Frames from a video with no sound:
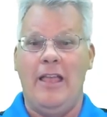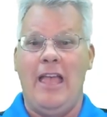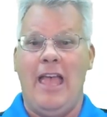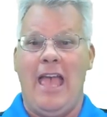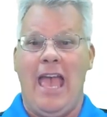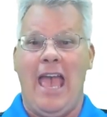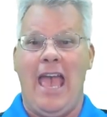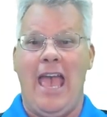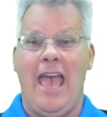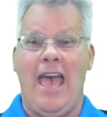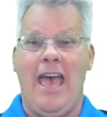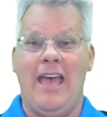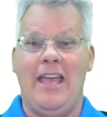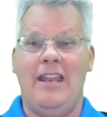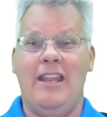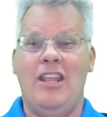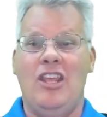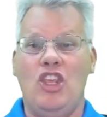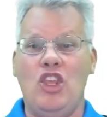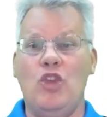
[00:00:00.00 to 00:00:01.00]

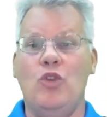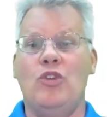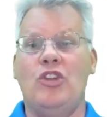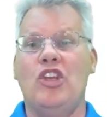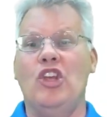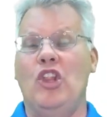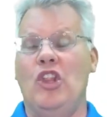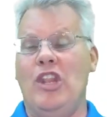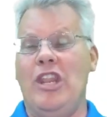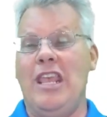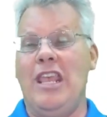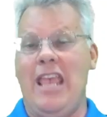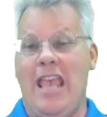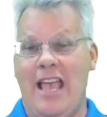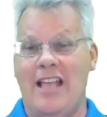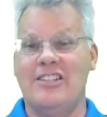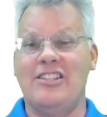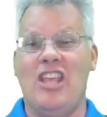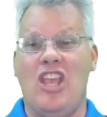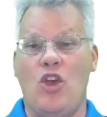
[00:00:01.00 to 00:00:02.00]
had utility
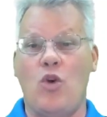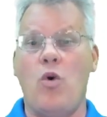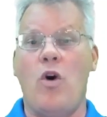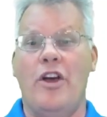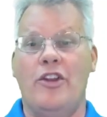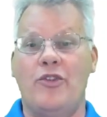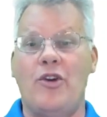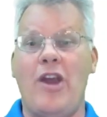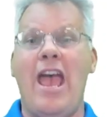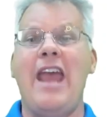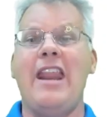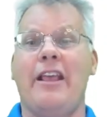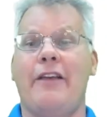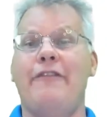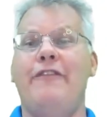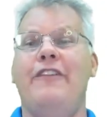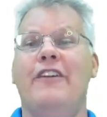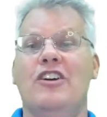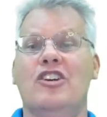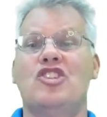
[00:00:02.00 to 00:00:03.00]
as a quadratic
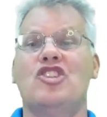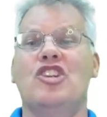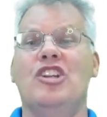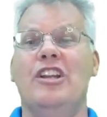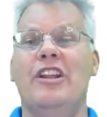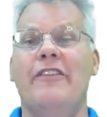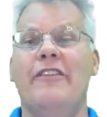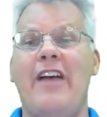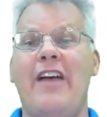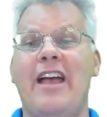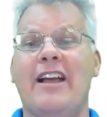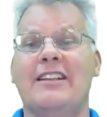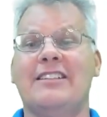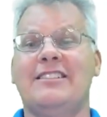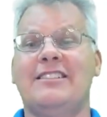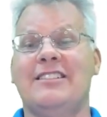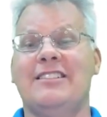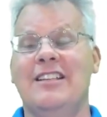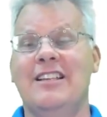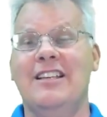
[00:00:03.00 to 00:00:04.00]
function of
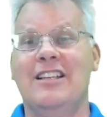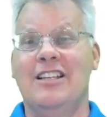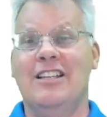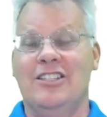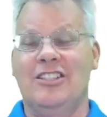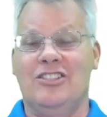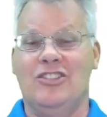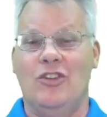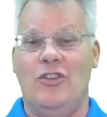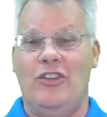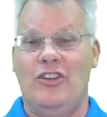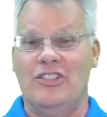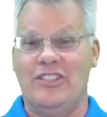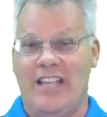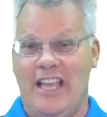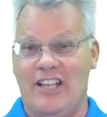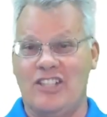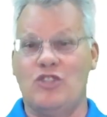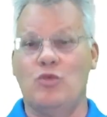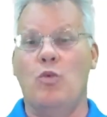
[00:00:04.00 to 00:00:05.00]
x. So there's
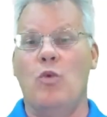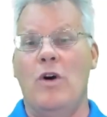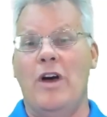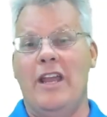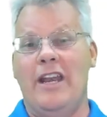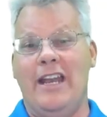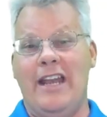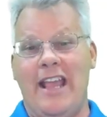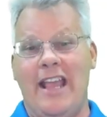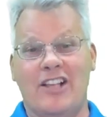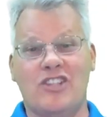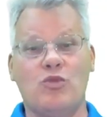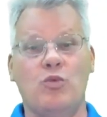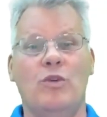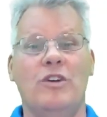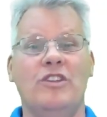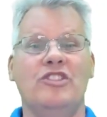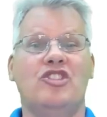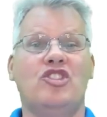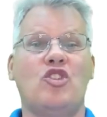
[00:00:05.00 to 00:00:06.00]
x1 and
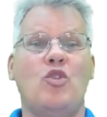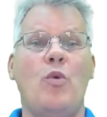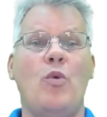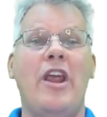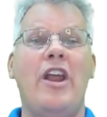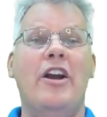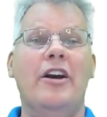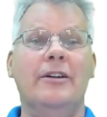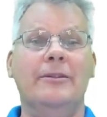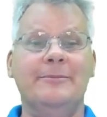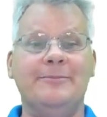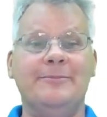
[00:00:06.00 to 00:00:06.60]
x1 squared.